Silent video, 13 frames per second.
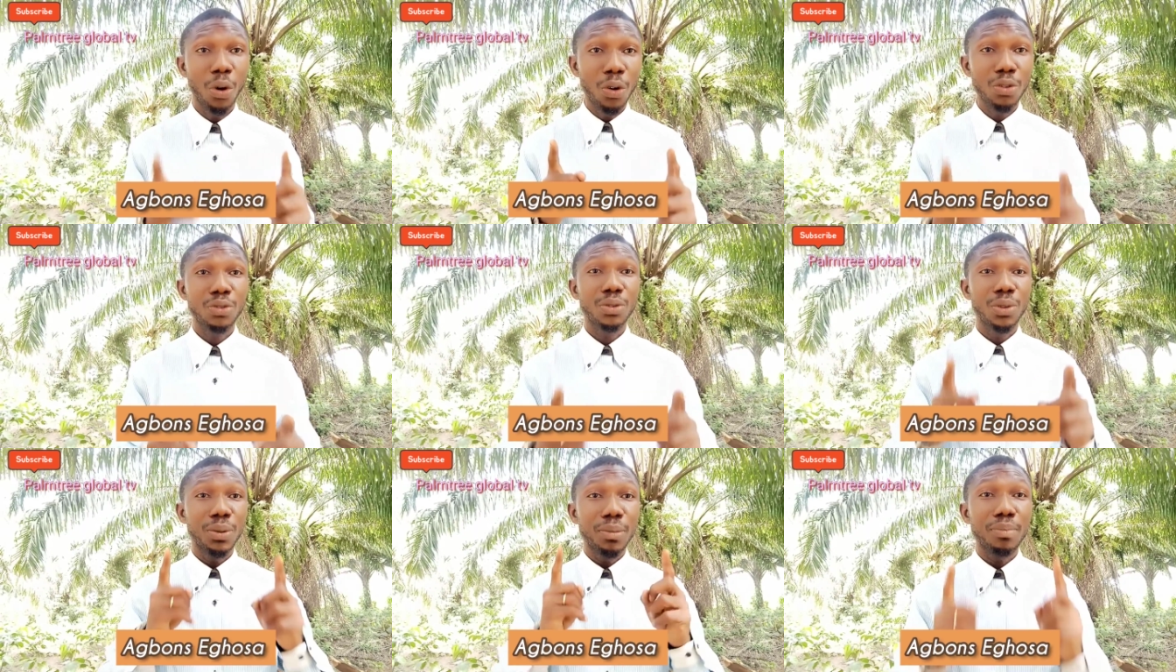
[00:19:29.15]
By
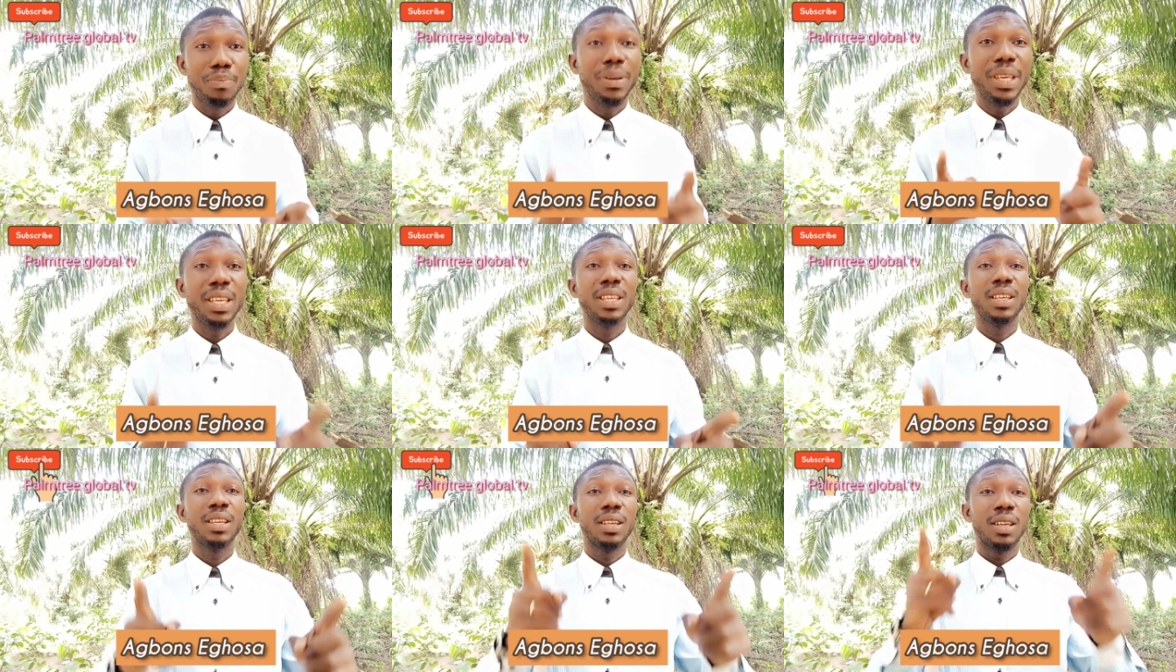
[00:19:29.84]
grace of God,
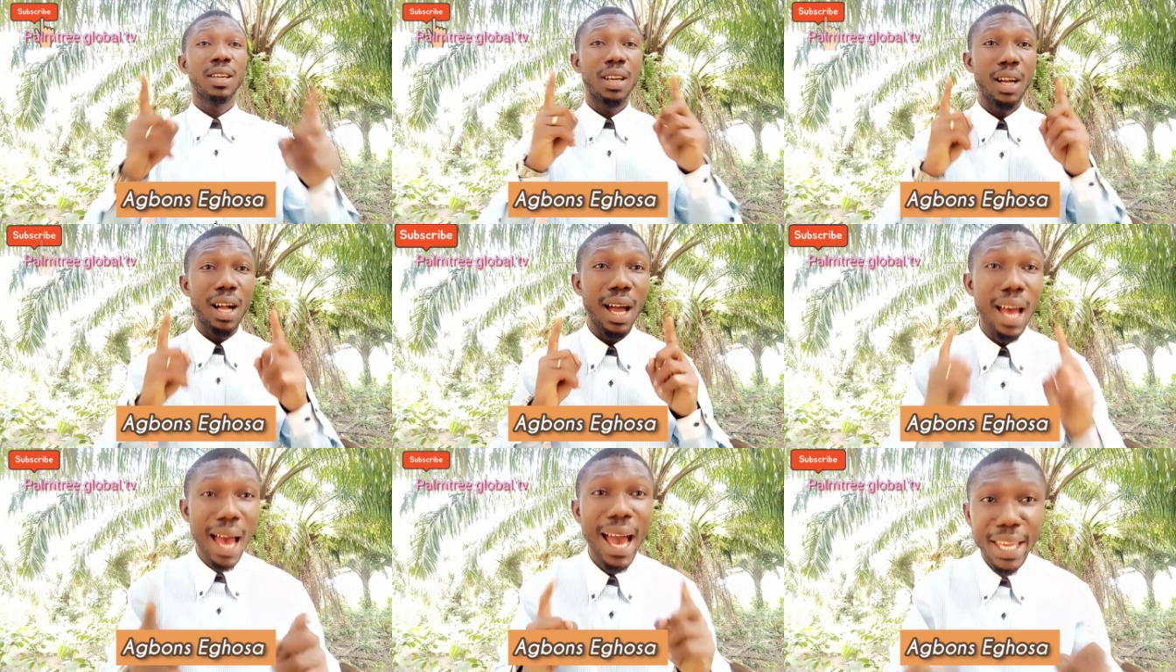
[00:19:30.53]
I'll,
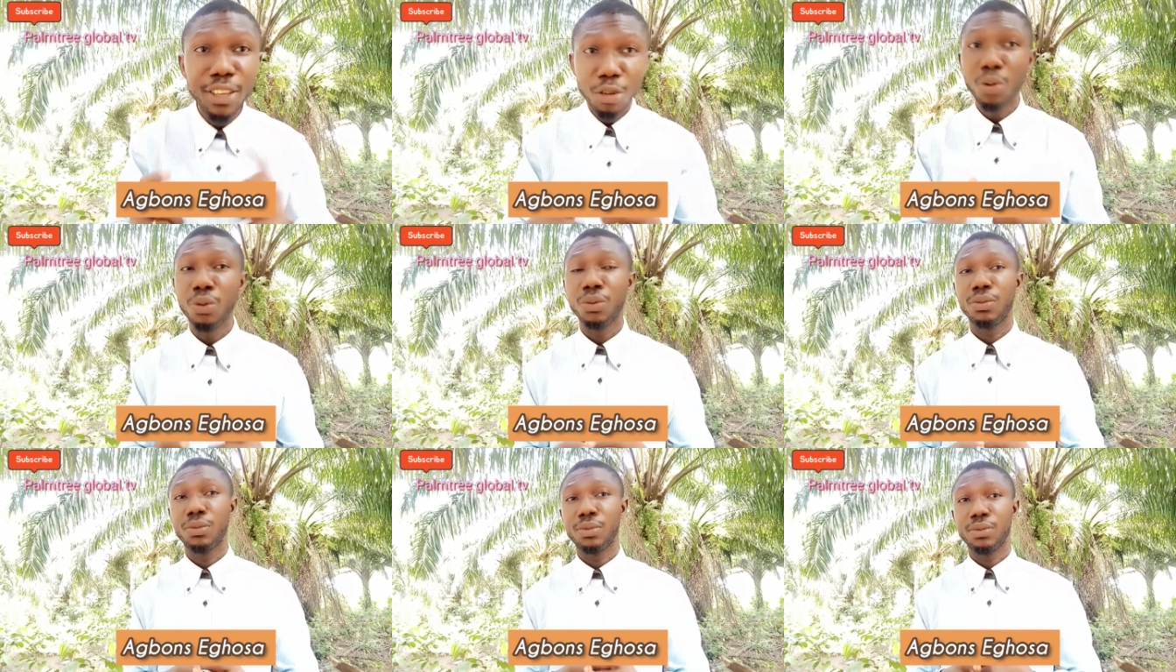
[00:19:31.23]
um, I'll continue
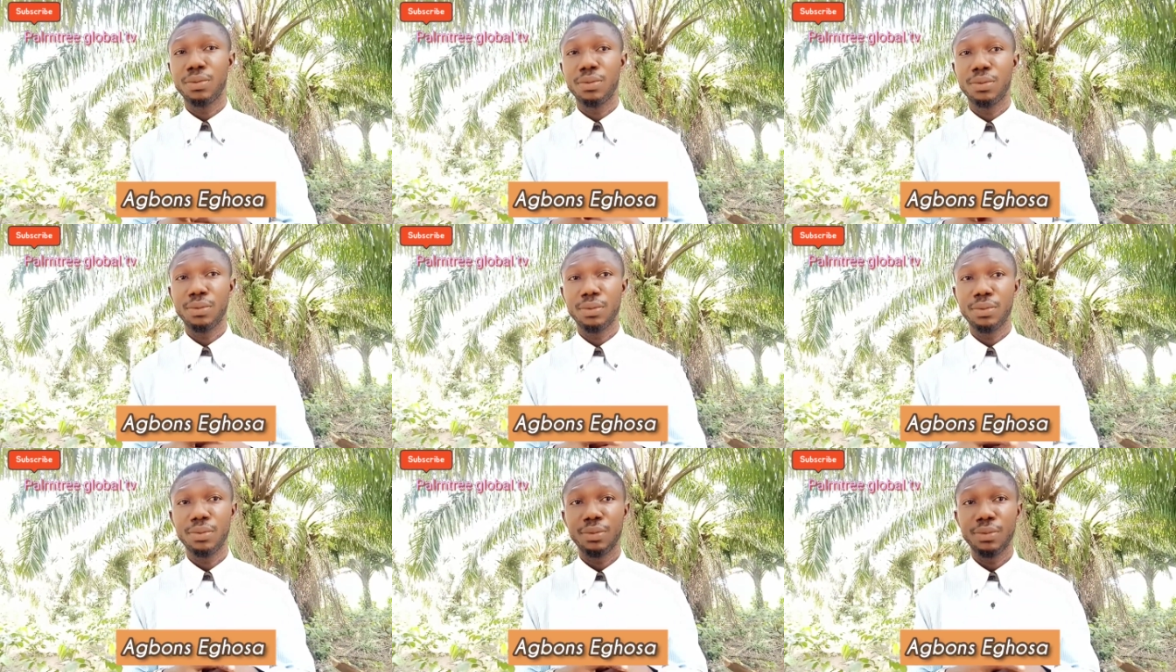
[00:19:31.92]
because I don't want
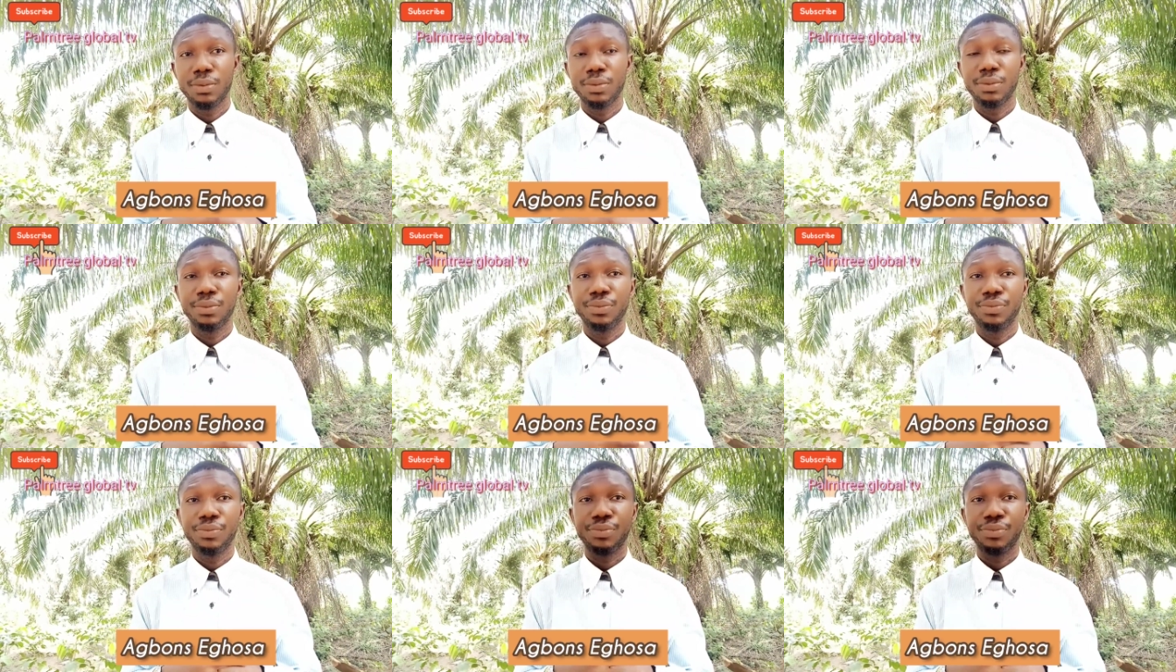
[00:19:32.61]
it to be too long.